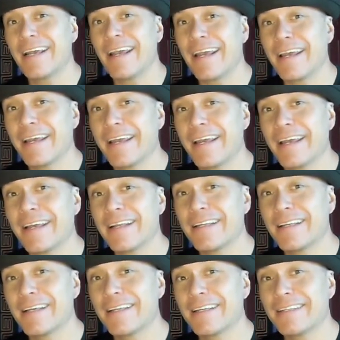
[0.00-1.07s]
And
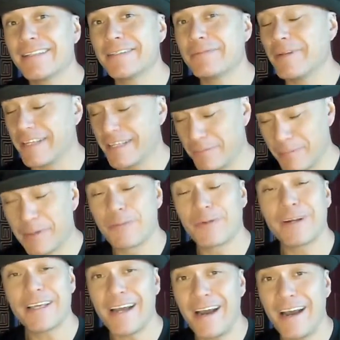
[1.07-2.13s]
it can be
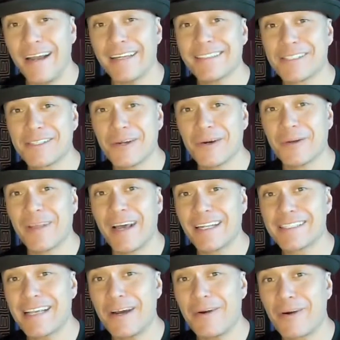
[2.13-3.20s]
pretty hot. So
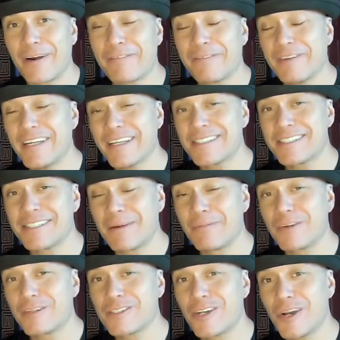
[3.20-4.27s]
that's how our Phoenix
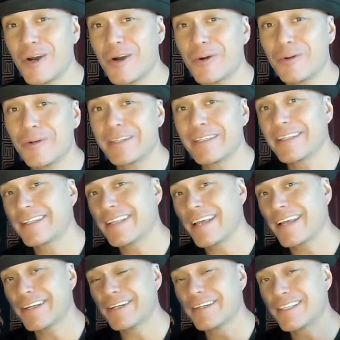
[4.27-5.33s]
summers go.
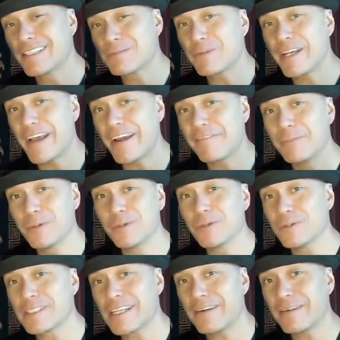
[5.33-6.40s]
Thank goodness we have
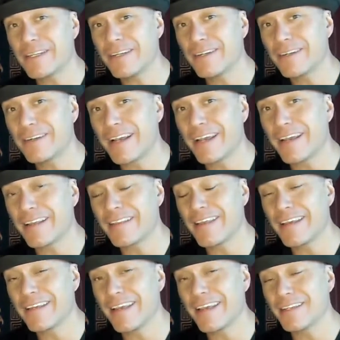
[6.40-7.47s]
pools out here and
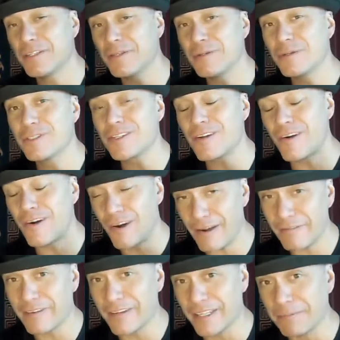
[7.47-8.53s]
they get used
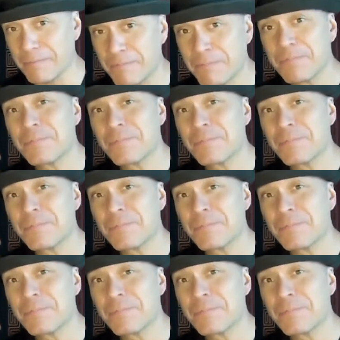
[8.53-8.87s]
often.